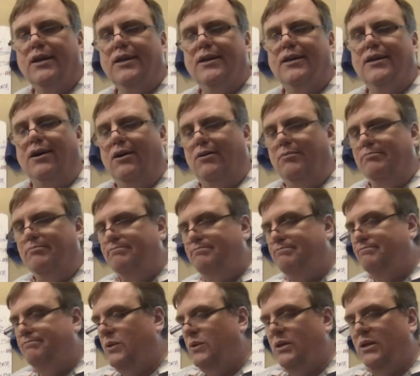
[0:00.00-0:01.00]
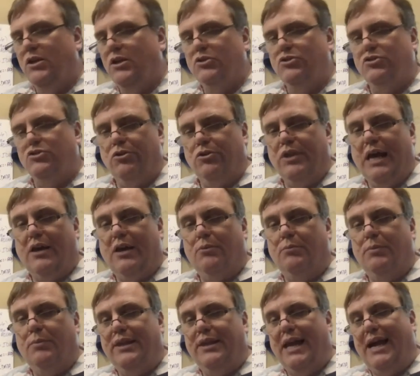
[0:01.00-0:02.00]
so I can find the times
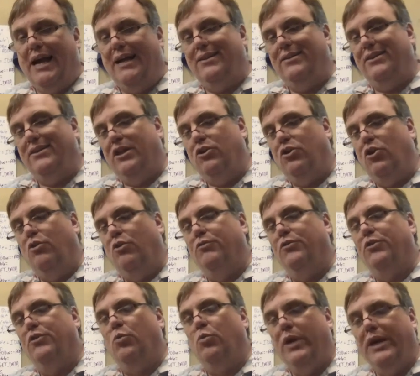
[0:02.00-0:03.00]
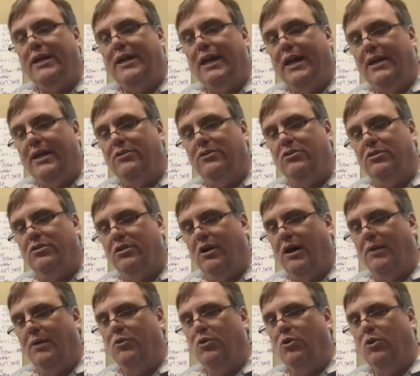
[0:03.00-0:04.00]
when everybody is available. And
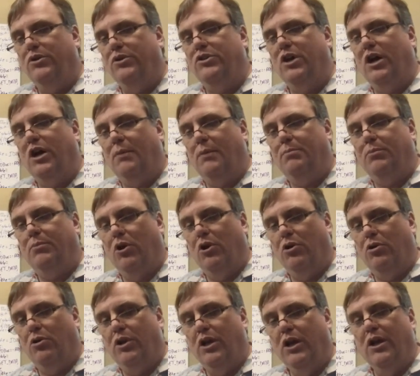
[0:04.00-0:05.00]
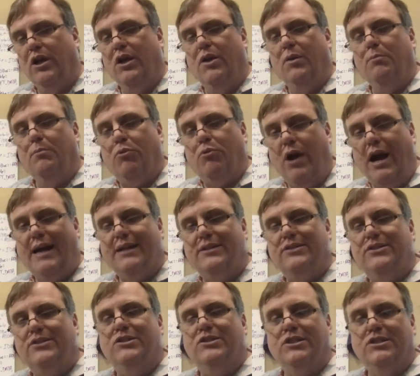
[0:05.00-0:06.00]
it's much easier if you send me when you're not
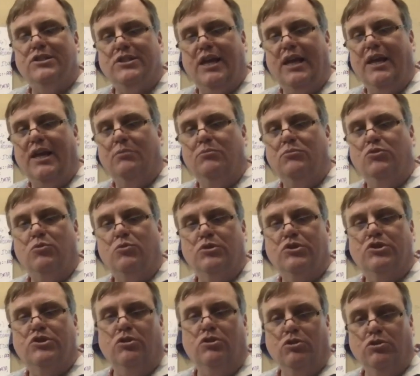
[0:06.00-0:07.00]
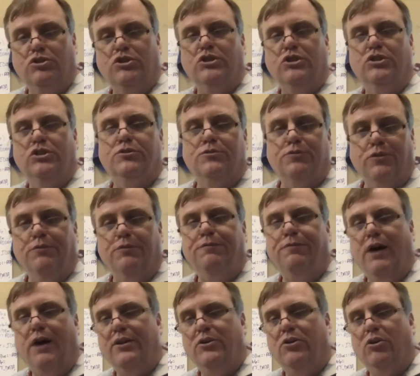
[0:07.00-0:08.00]
available, because
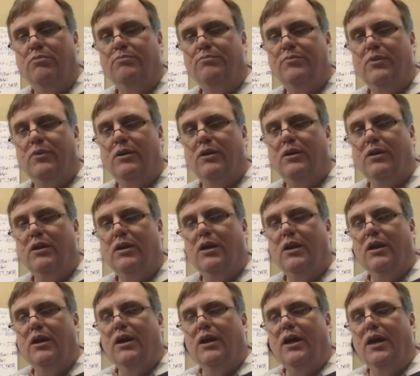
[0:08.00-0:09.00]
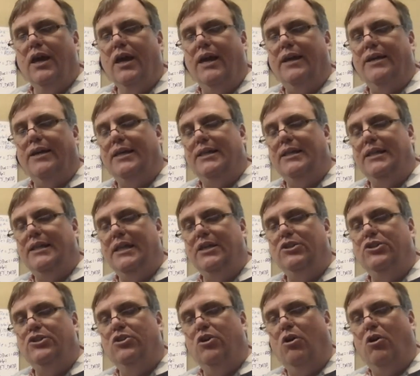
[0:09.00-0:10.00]
when people say when they
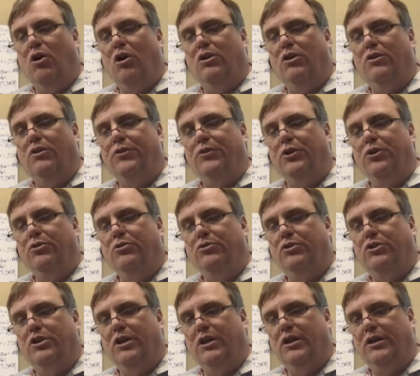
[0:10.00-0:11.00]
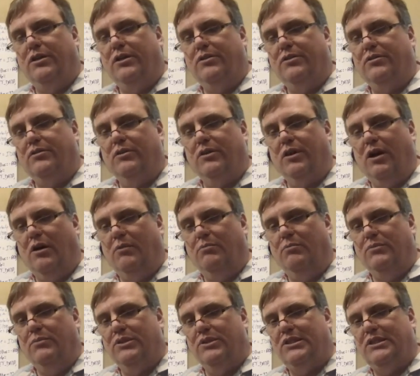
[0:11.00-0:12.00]
are available, they tend to list
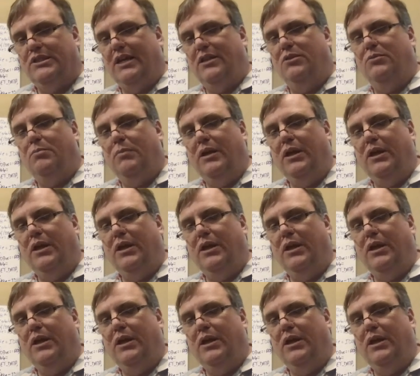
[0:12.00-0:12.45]
less times.